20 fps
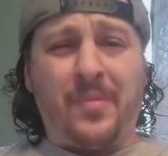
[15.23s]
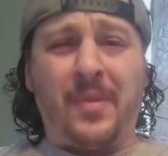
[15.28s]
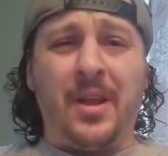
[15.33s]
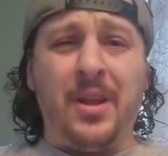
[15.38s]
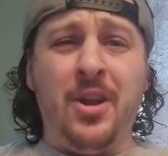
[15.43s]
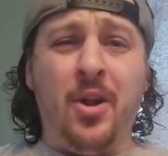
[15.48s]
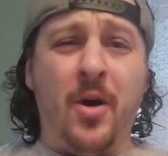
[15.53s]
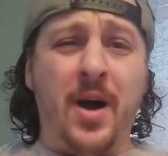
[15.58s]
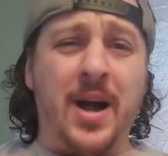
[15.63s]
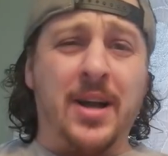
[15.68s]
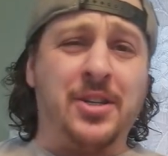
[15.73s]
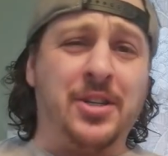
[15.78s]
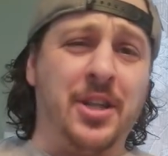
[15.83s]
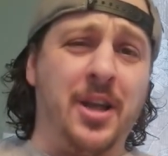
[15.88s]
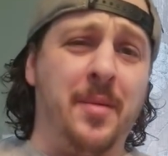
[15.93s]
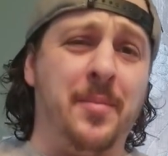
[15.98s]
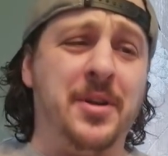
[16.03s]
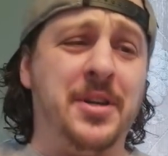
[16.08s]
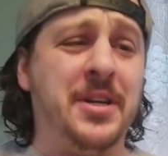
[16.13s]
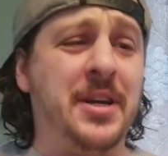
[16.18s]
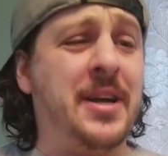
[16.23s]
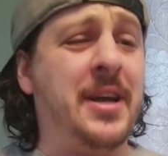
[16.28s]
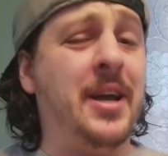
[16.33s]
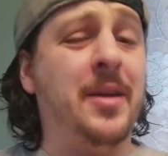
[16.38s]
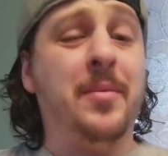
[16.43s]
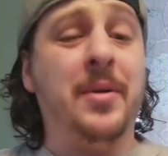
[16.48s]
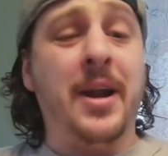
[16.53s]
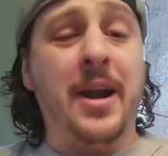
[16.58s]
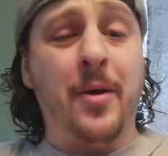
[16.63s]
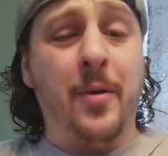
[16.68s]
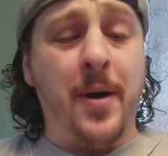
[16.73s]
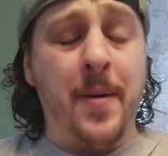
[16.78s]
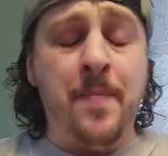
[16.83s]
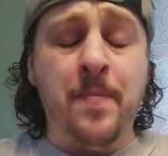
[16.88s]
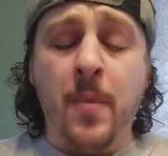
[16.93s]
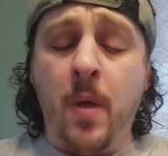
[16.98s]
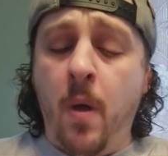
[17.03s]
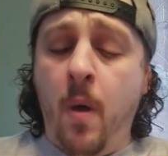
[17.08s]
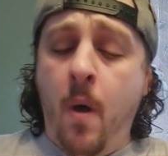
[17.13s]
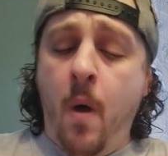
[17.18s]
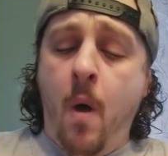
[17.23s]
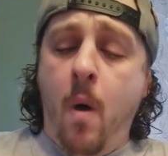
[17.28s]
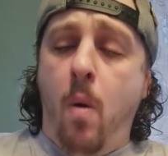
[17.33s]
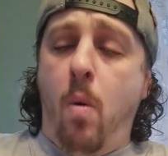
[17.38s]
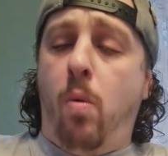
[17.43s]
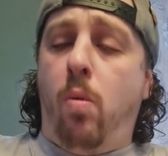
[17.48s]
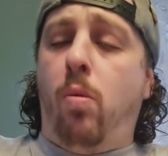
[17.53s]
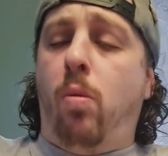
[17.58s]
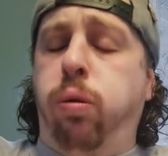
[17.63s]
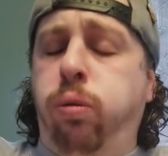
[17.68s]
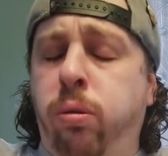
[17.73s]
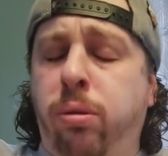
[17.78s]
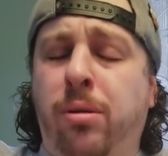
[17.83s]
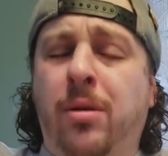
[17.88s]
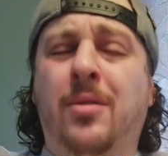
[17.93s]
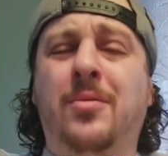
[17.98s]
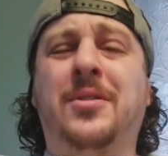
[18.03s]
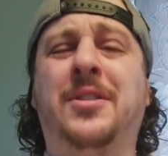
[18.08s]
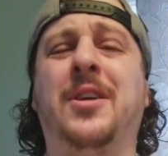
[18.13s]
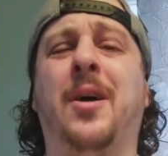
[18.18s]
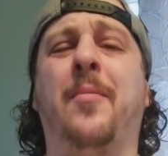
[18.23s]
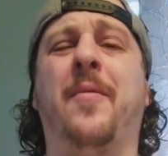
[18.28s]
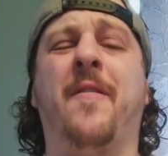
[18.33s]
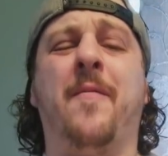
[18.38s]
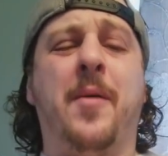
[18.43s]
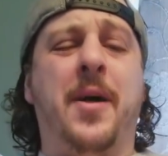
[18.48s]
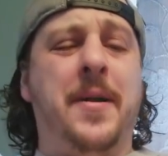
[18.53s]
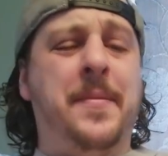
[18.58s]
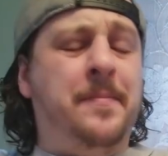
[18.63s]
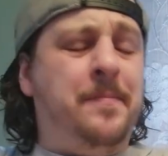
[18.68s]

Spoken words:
No, actually, I'm a dickhead. But anyway, what's up, everybody?